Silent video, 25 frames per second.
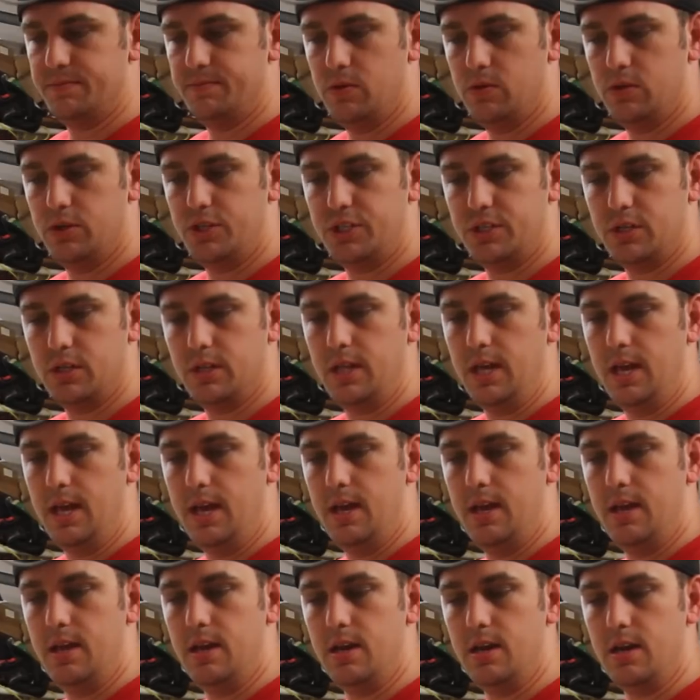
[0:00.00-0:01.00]
of motion on the
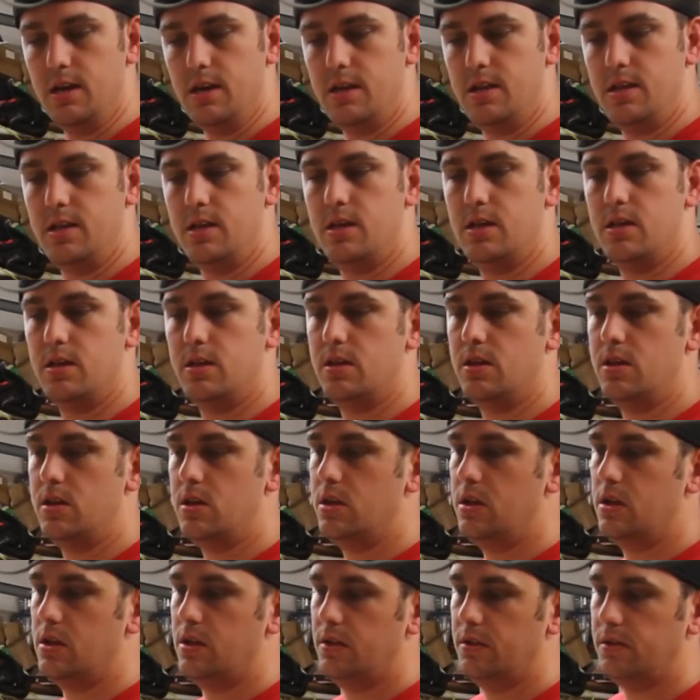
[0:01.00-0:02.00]
end.
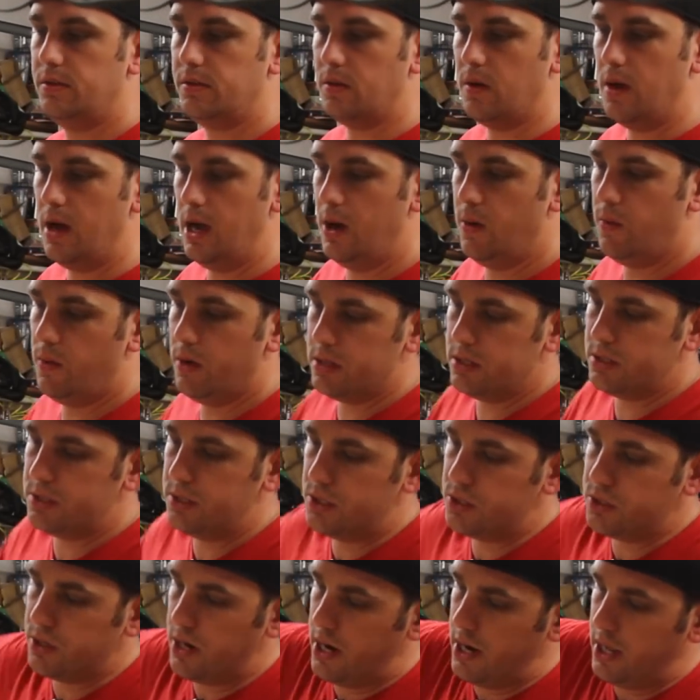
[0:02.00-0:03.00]
So I want
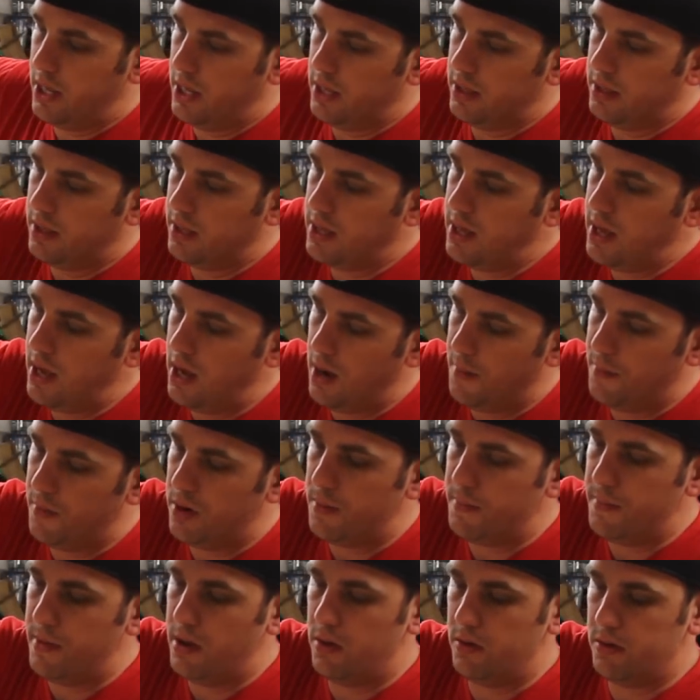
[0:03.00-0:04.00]
to try to get the
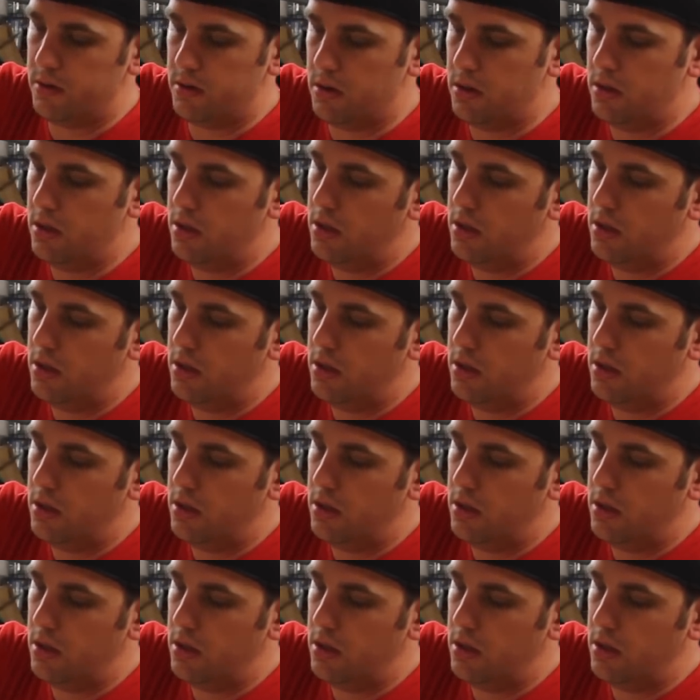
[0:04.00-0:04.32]
camera to mount